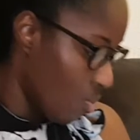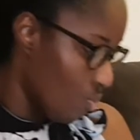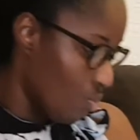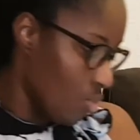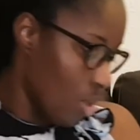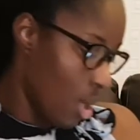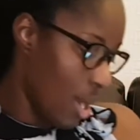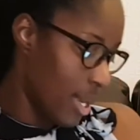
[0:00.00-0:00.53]

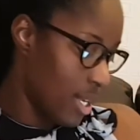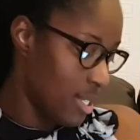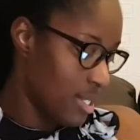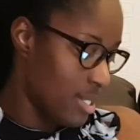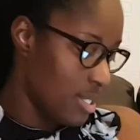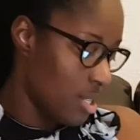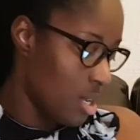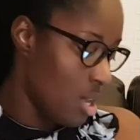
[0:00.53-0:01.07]
Right.
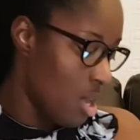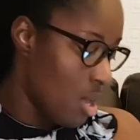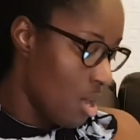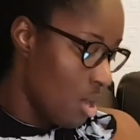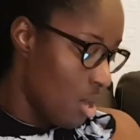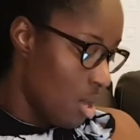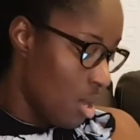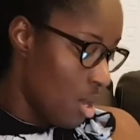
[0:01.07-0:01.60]

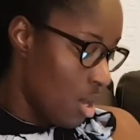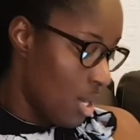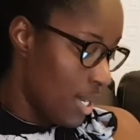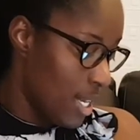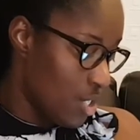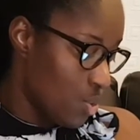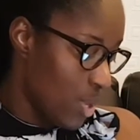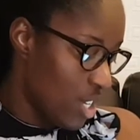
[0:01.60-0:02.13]

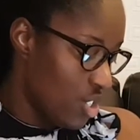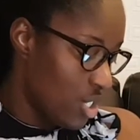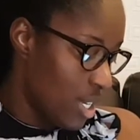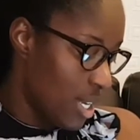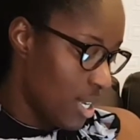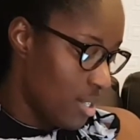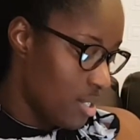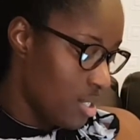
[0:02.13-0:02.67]
Next question
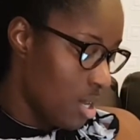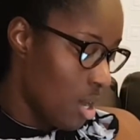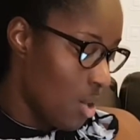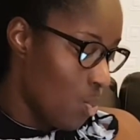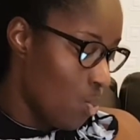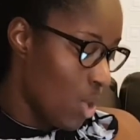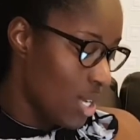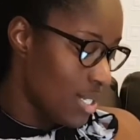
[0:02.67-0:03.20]
is,
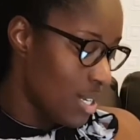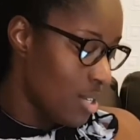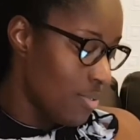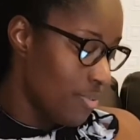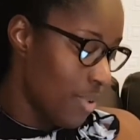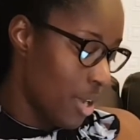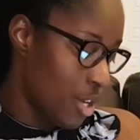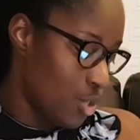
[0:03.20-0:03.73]
what
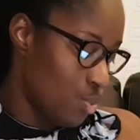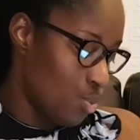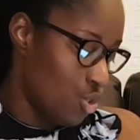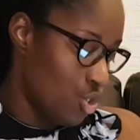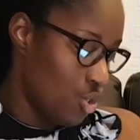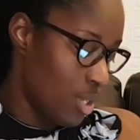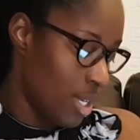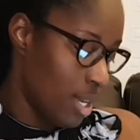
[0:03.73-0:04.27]
advice
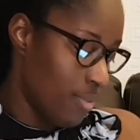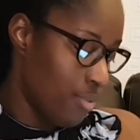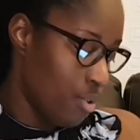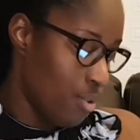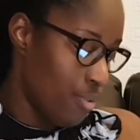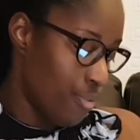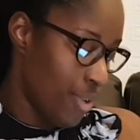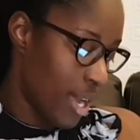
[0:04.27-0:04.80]
would you give
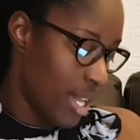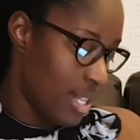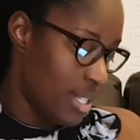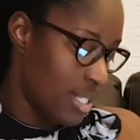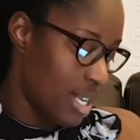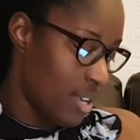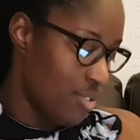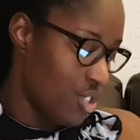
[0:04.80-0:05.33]
your
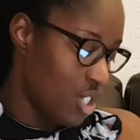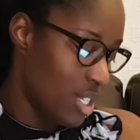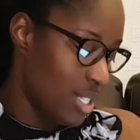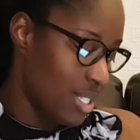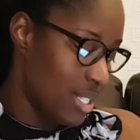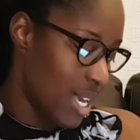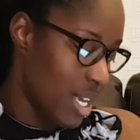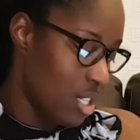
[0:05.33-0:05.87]
friend if she's
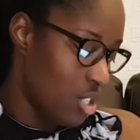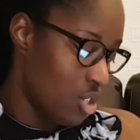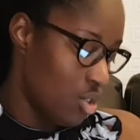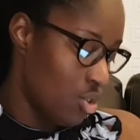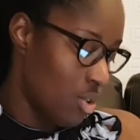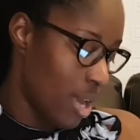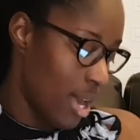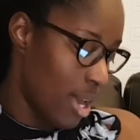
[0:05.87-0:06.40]
dating
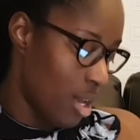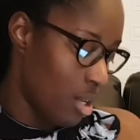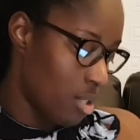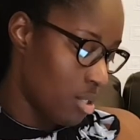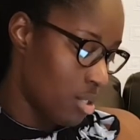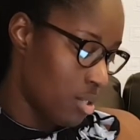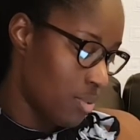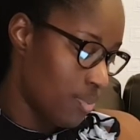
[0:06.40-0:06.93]
your
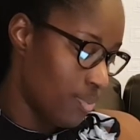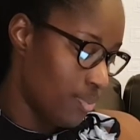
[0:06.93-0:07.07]
ex?